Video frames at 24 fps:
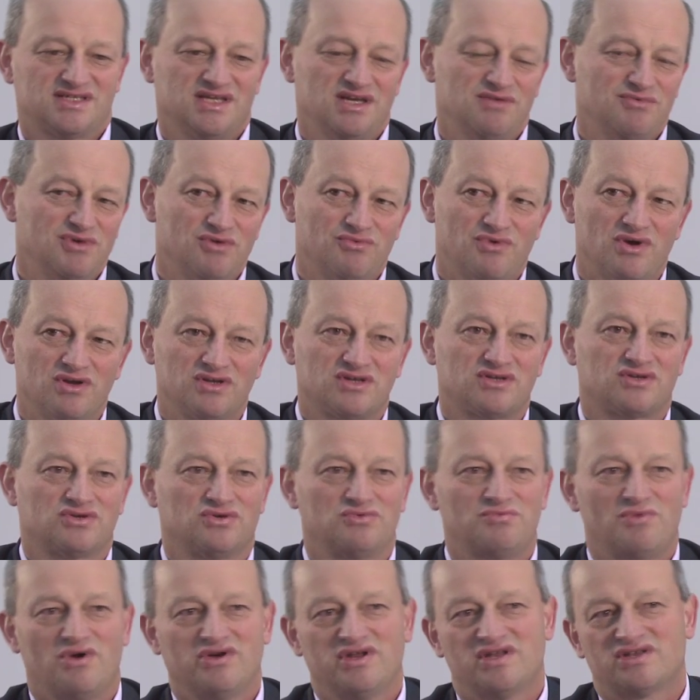they will want to
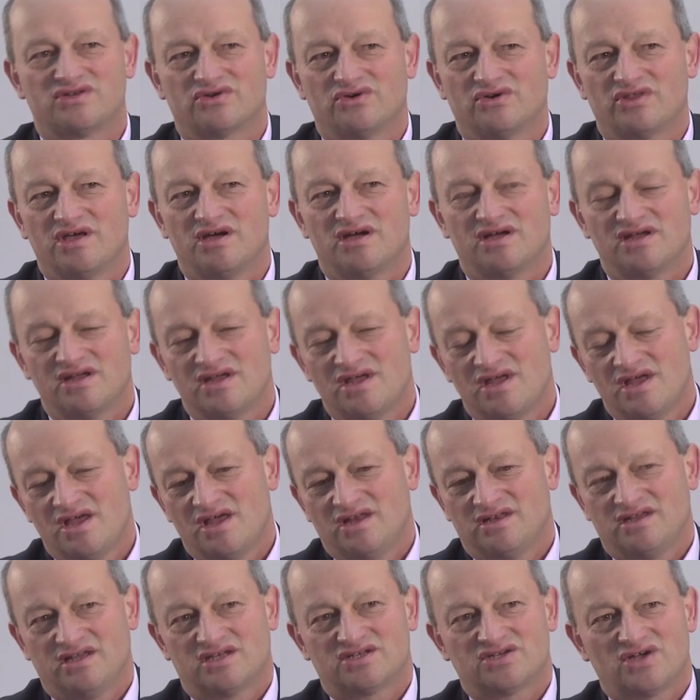monitor
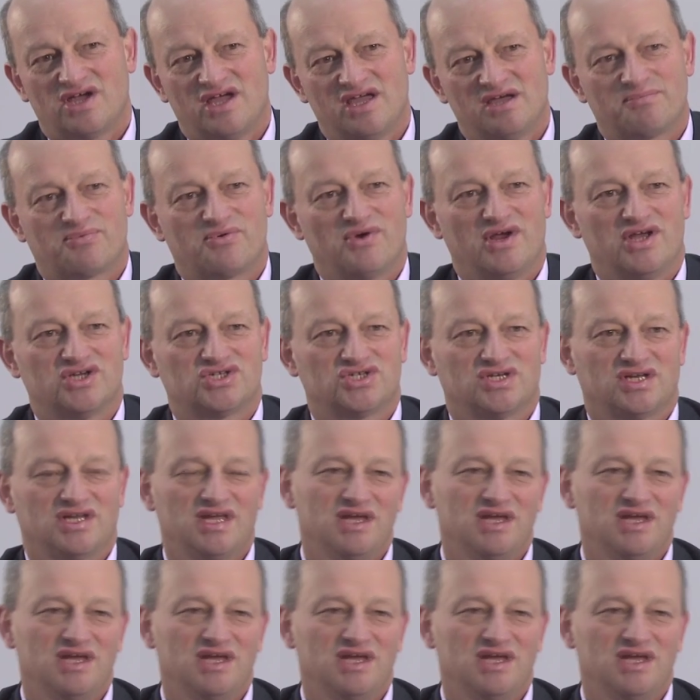their tire pressure,